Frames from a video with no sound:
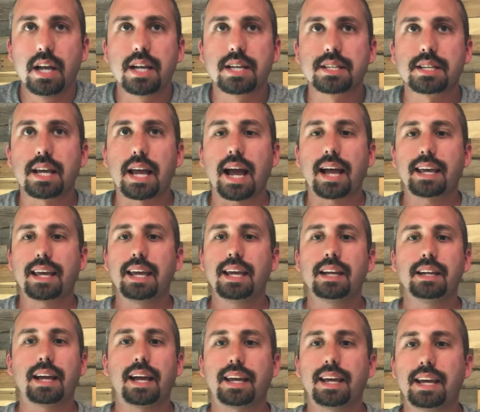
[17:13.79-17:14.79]
See, I
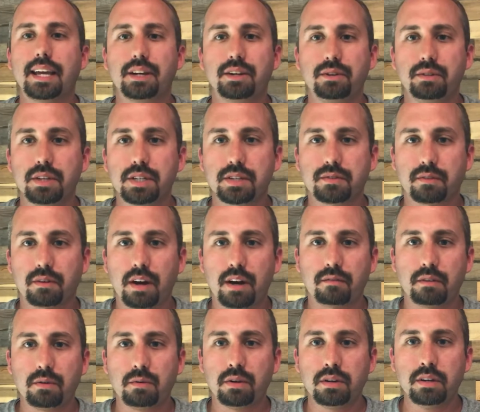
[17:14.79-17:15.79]
can't do this for
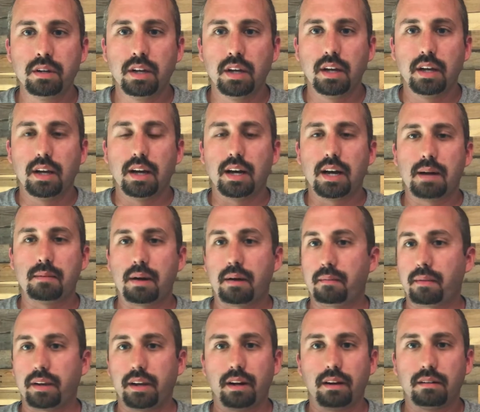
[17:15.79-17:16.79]
everyone.
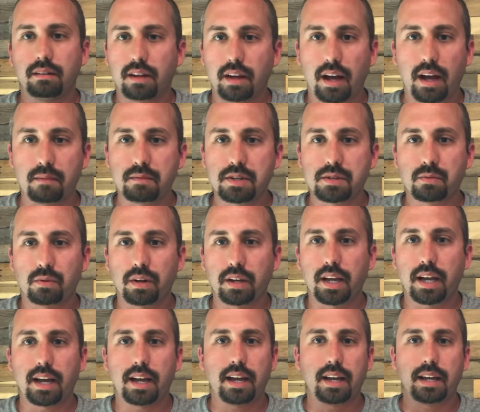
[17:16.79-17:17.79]
I'm just one
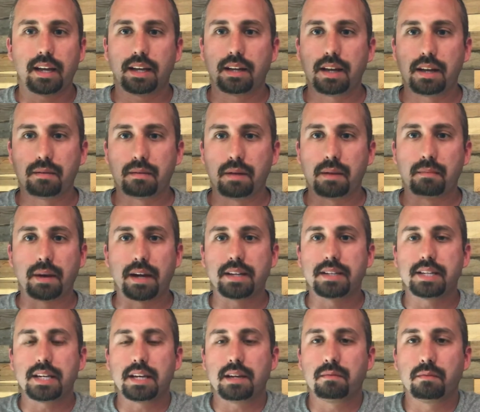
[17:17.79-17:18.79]
guy, and my
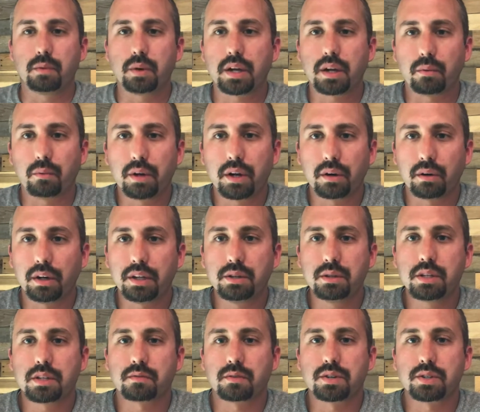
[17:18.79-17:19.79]
team. We can only do
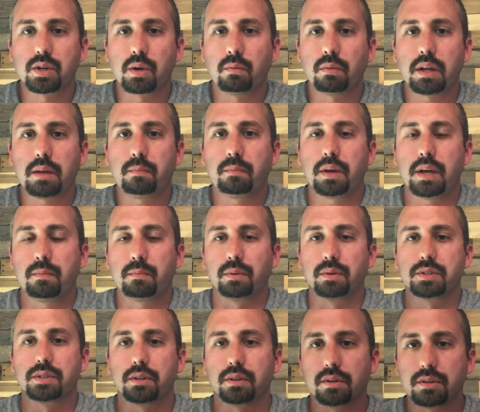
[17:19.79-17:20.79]
this for so many people.
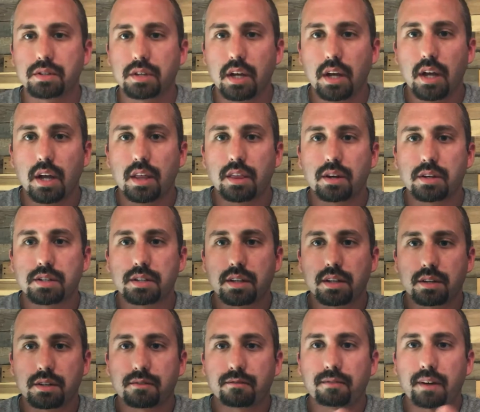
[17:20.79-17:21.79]
So
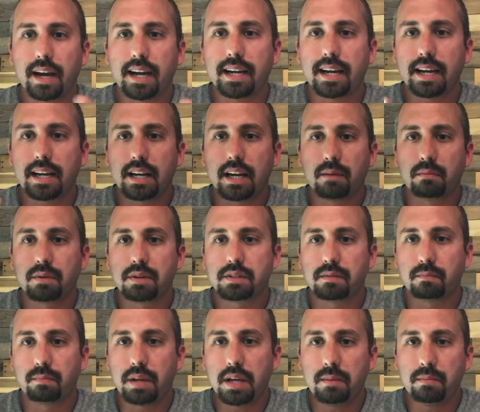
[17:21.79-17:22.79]
there's finite numbers
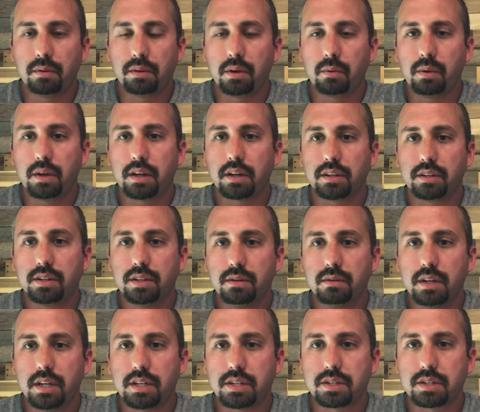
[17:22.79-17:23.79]
of people that we can
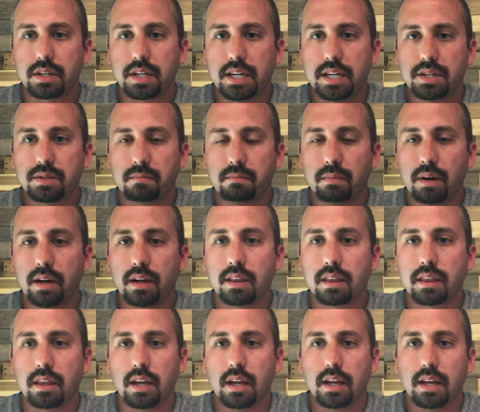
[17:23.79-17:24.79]
do each
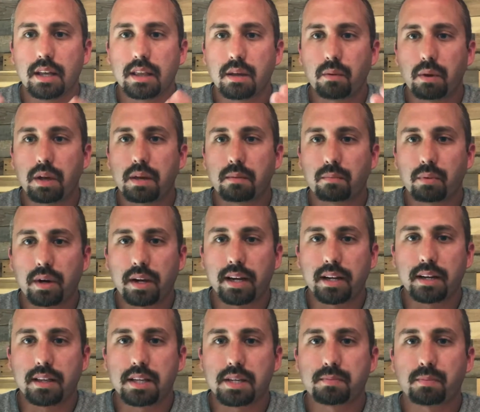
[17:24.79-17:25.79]
month that we can bring
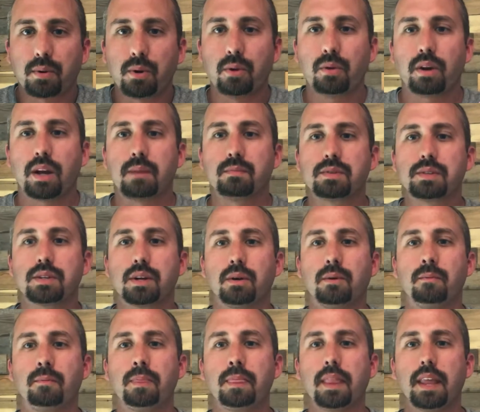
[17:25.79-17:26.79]
into this program.
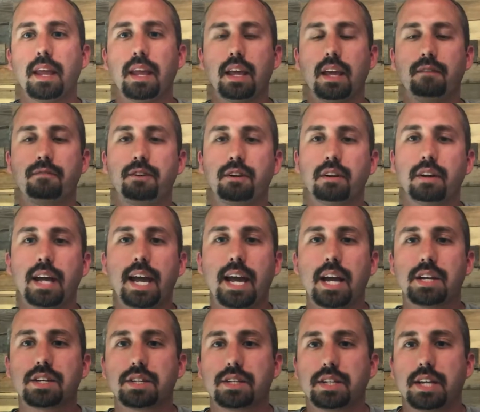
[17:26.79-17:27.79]
So if you're an
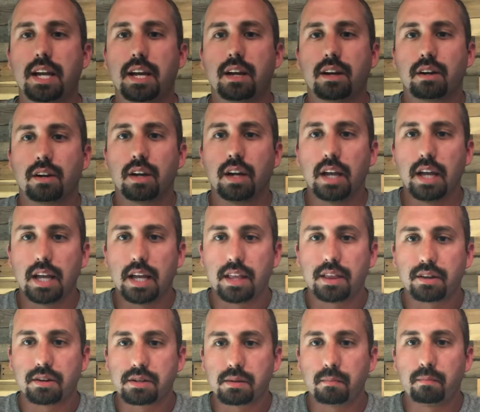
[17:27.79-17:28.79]
action taker,
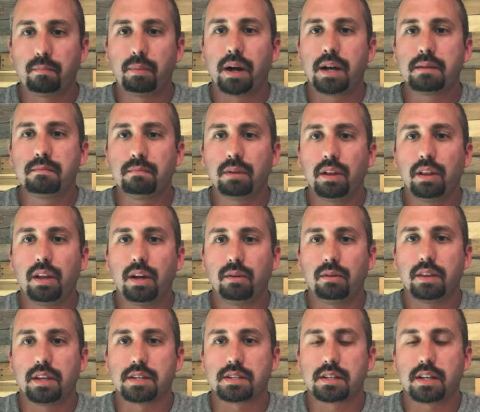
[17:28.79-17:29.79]
there's a button below
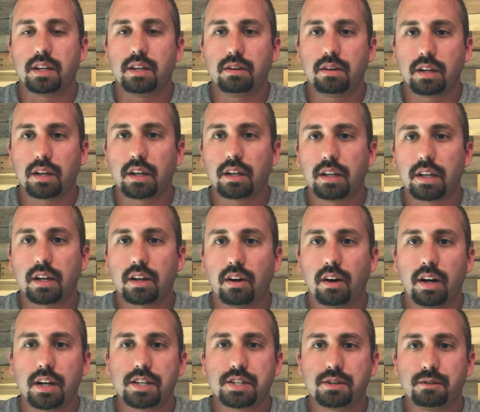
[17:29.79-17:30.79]
this that you can click
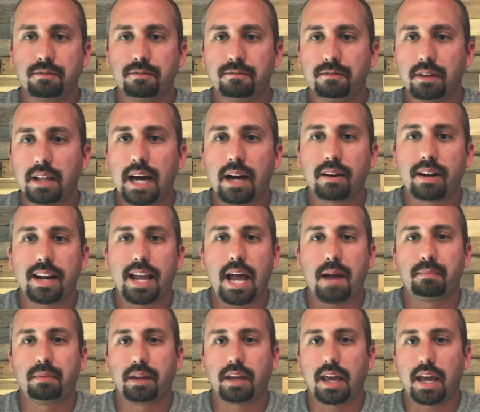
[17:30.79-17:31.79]
on to fill out an
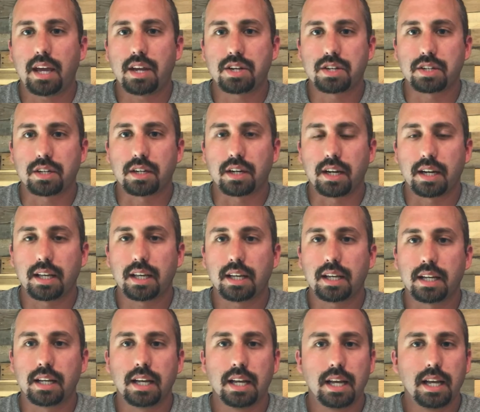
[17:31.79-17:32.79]
application. And
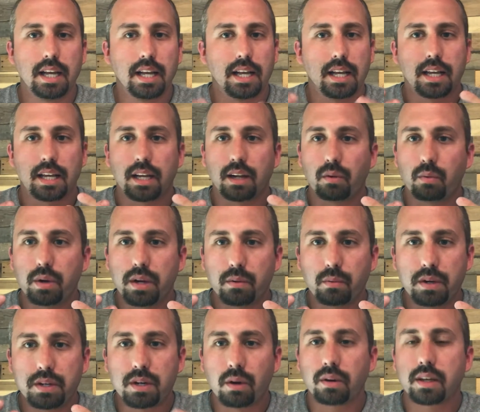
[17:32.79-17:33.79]
again,
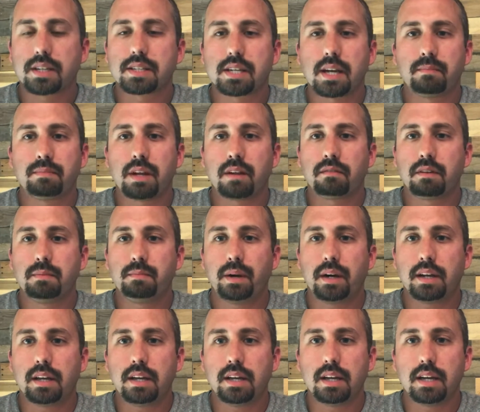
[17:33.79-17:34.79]
we don't accept
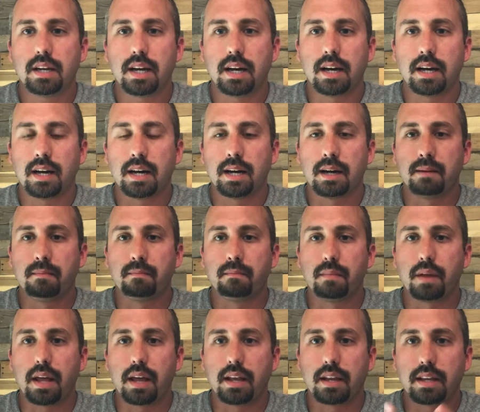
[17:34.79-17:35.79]
everybody.
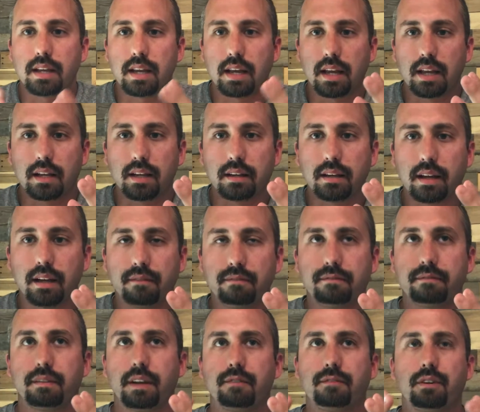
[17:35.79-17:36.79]
And
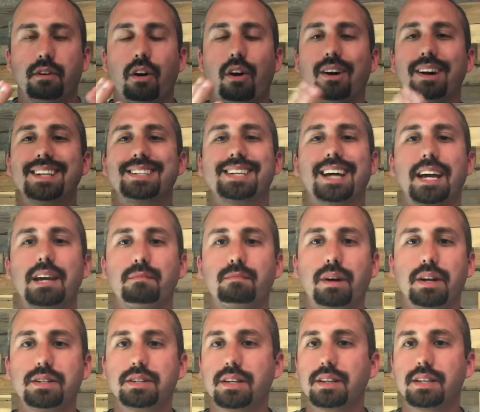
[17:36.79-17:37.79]
if you're on a tight
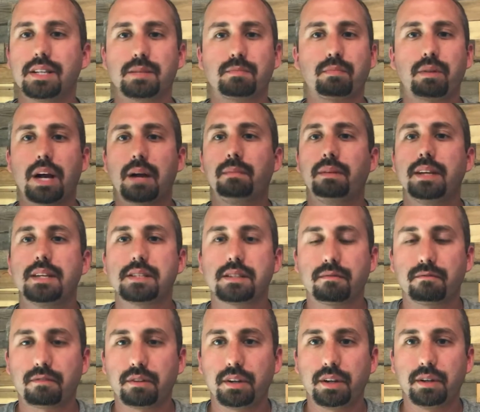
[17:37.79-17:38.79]
budget, this probably
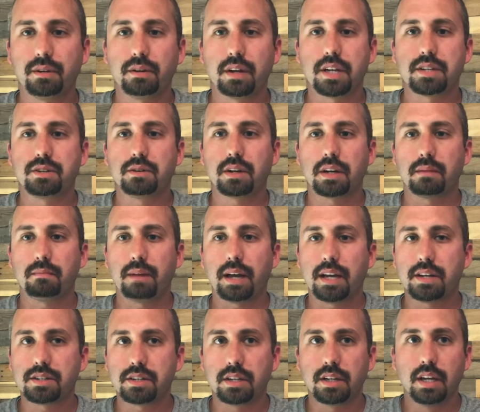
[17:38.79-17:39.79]
isn't for you. As you can
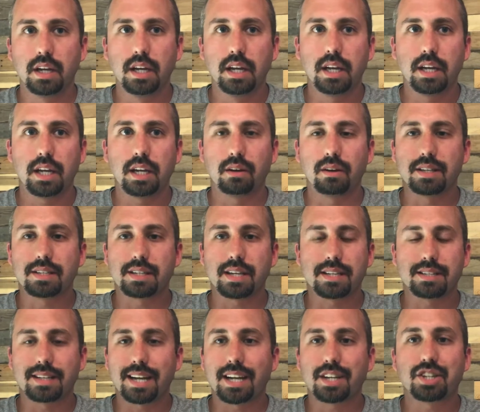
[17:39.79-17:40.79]
imagine,
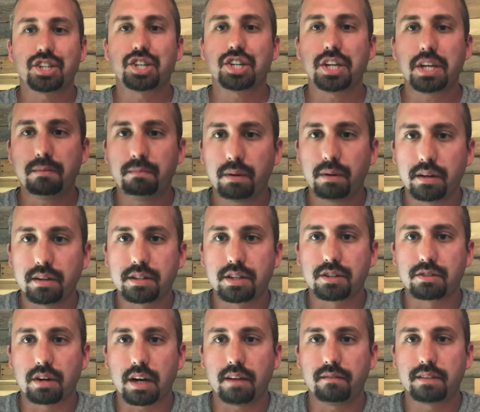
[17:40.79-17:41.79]
it's not cheap to
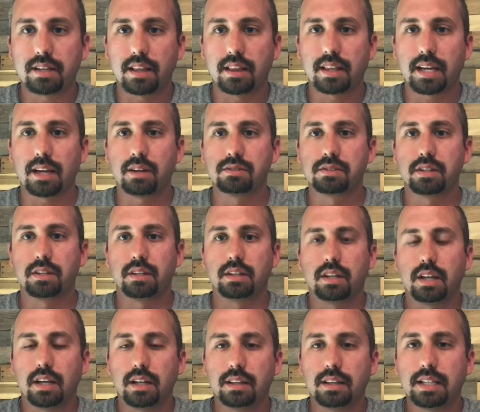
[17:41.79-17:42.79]
drive
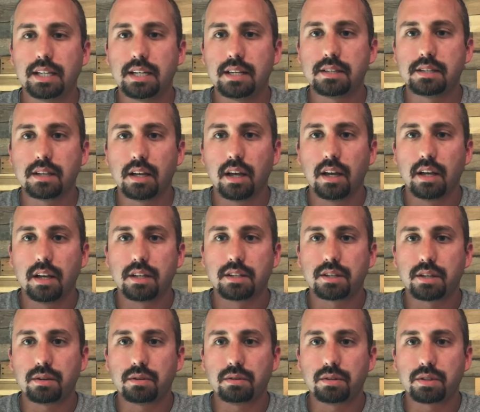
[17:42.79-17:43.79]
10,000 leads
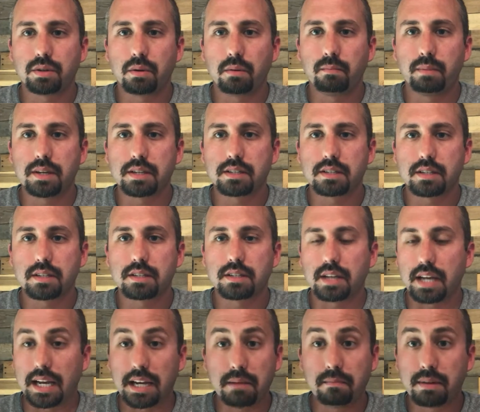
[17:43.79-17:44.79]
to a business,
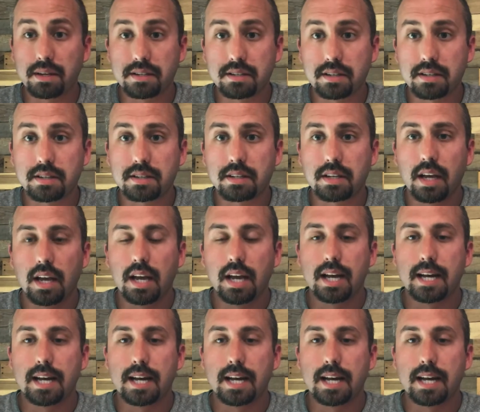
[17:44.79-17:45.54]
to any business.